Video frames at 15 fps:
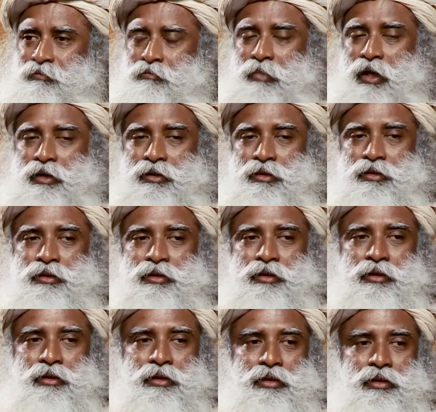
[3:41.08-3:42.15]
But
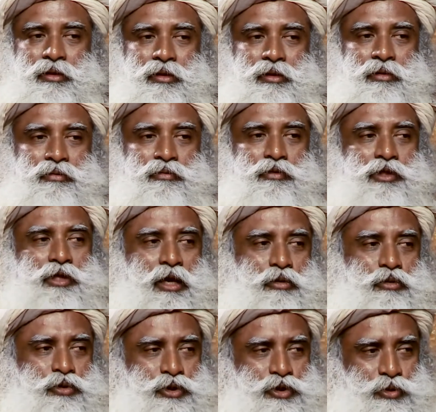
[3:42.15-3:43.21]

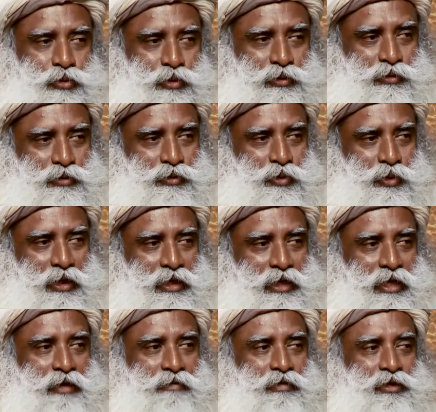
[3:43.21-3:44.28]
without ritual, you can
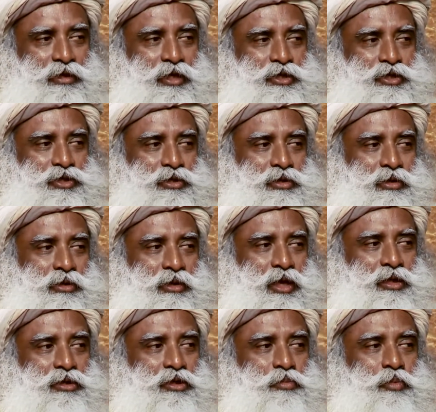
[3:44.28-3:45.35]
never touch
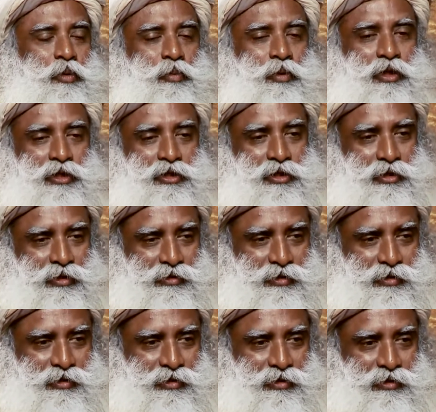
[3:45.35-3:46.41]
larger
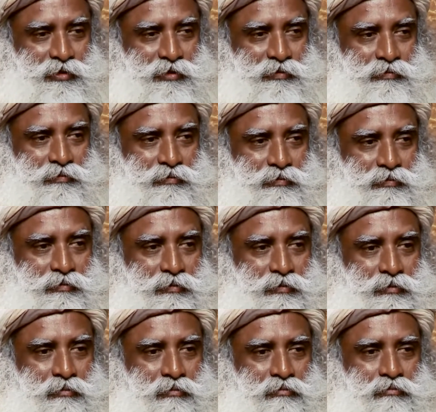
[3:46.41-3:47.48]
populations.
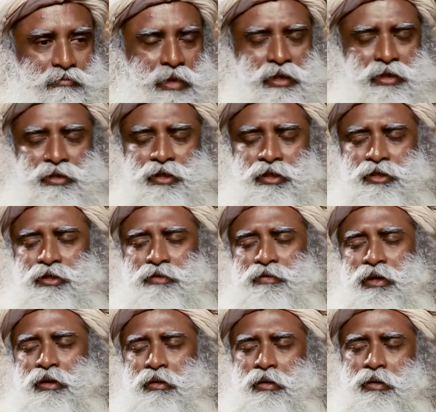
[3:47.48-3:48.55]
Meditation
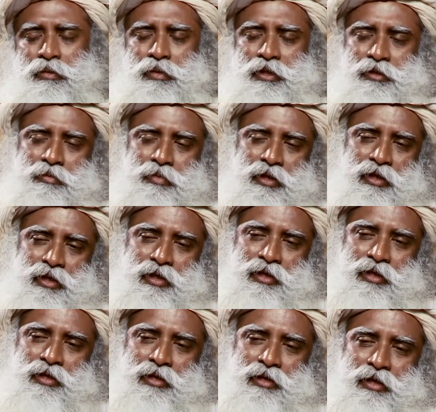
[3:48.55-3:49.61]
will always be
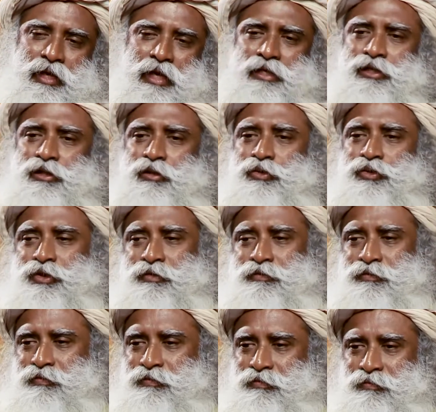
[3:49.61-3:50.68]

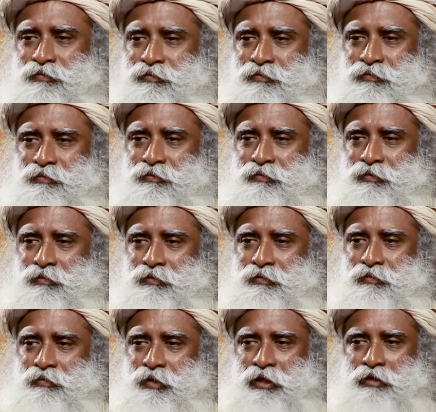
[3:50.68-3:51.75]
exclusive.
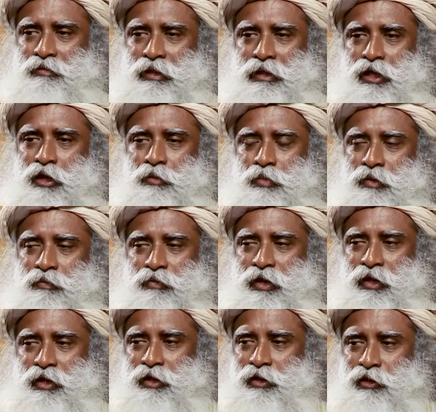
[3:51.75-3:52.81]
It will not be
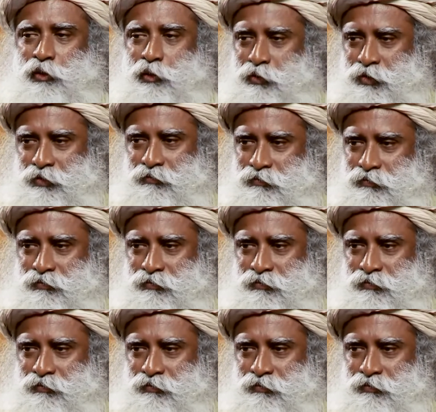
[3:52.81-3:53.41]
very inclusive.